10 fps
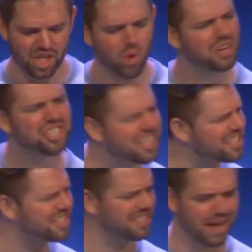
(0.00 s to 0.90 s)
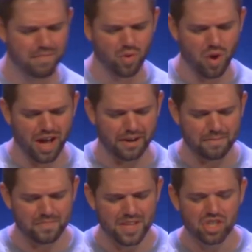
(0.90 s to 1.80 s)
You were Jesus' number
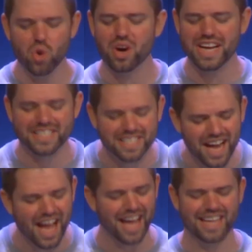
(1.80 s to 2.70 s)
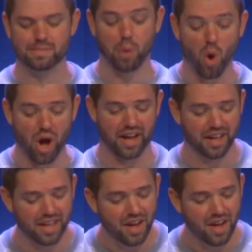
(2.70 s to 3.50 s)
one. You were his guy, his boy.